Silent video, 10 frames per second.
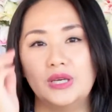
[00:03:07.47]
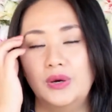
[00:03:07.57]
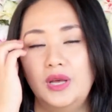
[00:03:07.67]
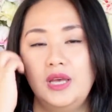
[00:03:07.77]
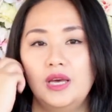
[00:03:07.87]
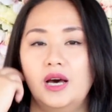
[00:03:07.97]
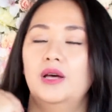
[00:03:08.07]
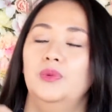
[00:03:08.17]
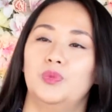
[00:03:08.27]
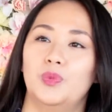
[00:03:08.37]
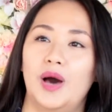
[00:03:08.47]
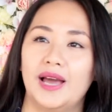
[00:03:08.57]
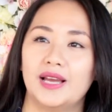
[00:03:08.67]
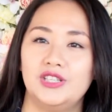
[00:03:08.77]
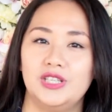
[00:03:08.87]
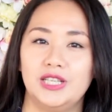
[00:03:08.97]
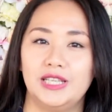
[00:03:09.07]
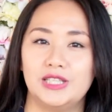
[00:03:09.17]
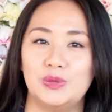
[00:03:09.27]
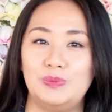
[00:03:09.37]
So uh, I actually
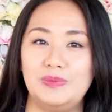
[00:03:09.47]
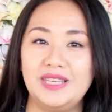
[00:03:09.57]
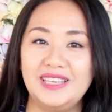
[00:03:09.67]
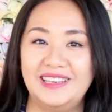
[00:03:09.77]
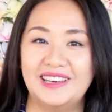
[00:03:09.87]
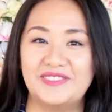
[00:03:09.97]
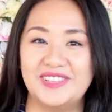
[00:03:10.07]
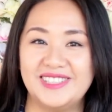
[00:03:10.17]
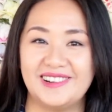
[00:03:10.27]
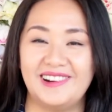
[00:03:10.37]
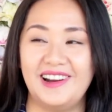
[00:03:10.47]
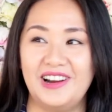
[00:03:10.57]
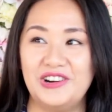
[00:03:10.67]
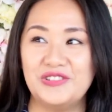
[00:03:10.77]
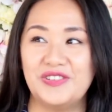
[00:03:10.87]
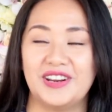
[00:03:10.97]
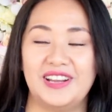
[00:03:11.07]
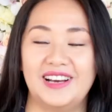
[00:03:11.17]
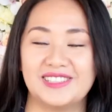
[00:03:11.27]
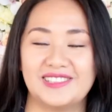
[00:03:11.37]
didn't get to meet him until
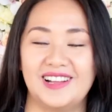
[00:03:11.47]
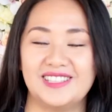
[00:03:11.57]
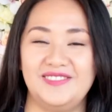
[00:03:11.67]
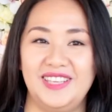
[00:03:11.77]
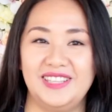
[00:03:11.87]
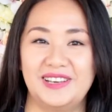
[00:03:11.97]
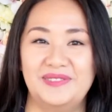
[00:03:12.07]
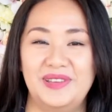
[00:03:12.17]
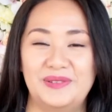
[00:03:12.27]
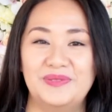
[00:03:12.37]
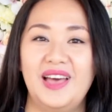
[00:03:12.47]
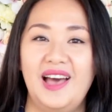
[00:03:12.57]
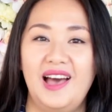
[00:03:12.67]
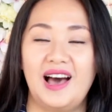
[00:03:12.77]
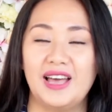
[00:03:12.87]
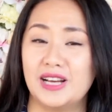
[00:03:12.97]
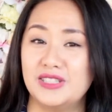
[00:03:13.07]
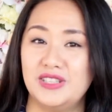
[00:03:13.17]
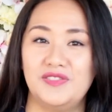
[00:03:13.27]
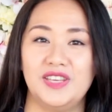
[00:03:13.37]
everybody else got to meet them, him. I
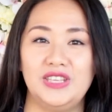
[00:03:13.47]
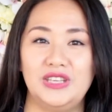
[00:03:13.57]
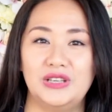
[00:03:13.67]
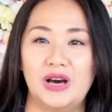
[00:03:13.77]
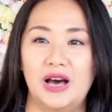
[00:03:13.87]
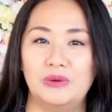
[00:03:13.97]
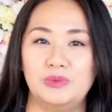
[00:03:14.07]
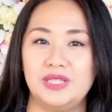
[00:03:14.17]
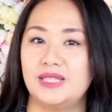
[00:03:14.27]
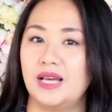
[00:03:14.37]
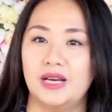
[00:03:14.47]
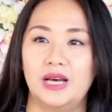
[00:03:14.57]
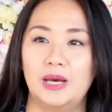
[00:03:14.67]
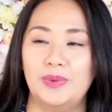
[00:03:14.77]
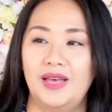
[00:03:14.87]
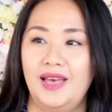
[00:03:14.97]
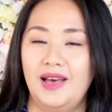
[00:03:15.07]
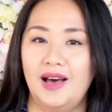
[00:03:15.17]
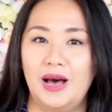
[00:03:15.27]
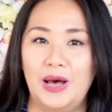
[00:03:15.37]
got to the venue, uh, we set up,
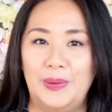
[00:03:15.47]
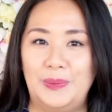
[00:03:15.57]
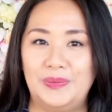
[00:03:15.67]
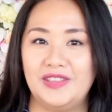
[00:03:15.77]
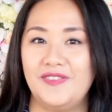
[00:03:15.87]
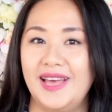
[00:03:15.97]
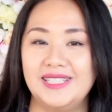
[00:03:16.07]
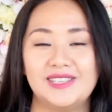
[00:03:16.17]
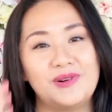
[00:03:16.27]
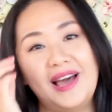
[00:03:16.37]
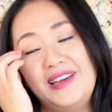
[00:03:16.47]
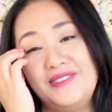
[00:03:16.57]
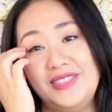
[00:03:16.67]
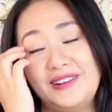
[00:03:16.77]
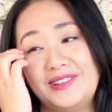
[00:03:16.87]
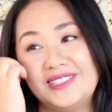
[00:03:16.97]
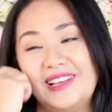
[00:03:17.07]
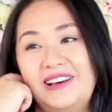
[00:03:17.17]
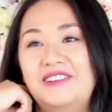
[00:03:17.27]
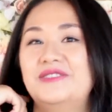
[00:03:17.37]
um, the fans arrived, and there
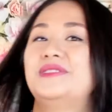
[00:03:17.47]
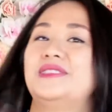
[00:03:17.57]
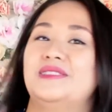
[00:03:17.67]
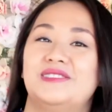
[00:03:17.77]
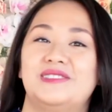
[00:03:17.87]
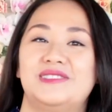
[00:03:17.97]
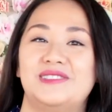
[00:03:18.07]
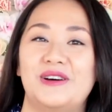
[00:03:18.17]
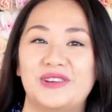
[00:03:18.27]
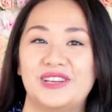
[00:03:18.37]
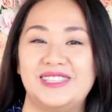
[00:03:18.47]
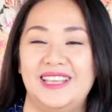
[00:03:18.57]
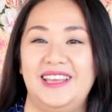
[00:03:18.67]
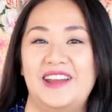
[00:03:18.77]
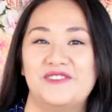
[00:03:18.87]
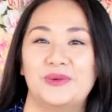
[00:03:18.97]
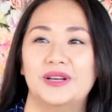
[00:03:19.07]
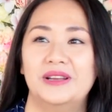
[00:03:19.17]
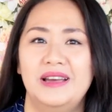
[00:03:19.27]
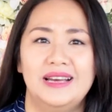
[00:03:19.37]
was, oh, so good to see
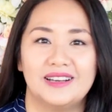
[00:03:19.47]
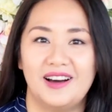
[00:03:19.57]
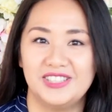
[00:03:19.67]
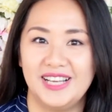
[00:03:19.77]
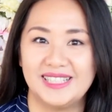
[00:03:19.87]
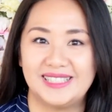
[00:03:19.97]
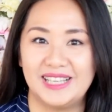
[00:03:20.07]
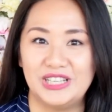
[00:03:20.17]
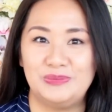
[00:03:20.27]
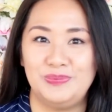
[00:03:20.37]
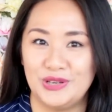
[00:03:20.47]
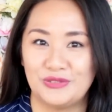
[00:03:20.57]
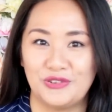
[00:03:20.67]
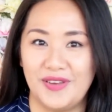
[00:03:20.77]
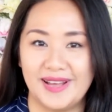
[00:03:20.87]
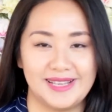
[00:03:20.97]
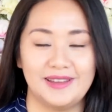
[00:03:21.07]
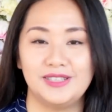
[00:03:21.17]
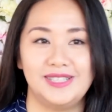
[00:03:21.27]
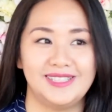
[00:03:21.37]
everyone Oh, she has such beautiful fans.
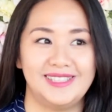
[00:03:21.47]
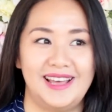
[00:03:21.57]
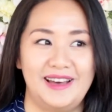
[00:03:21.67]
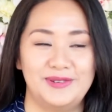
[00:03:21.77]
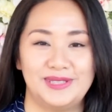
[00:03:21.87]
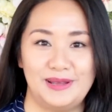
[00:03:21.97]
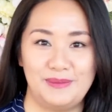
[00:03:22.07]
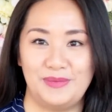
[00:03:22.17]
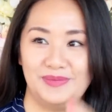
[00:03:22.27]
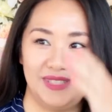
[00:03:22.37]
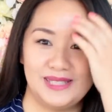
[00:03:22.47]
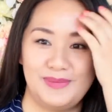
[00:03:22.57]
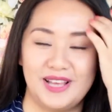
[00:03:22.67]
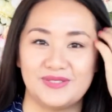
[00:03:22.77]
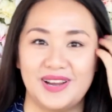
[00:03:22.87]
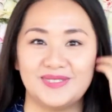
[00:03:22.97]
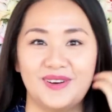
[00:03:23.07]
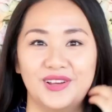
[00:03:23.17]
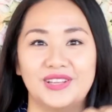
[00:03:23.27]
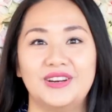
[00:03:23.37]
I just, I was um, just
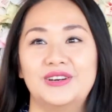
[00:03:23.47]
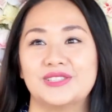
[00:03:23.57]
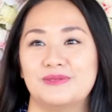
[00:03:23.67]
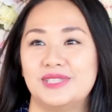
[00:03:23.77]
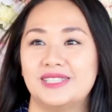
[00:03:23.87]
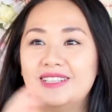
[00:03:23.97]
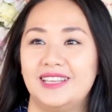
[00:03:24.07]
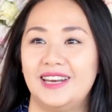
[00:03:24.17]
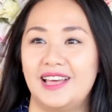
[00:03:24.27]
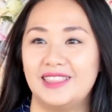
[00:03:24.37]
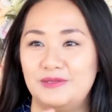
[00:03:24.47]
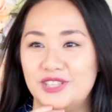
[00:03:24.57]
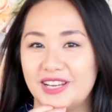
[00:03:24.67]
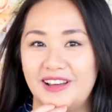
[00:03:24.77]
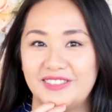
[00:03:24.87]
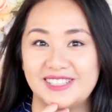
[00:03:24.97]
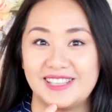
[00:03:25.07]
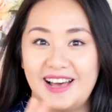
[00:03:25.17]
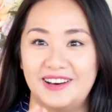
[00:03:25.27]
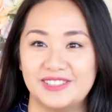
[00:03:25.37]
mesmerized at all the girls. I'm just looking at them, checking out their
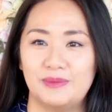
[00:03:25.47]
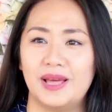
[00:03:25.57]
styles.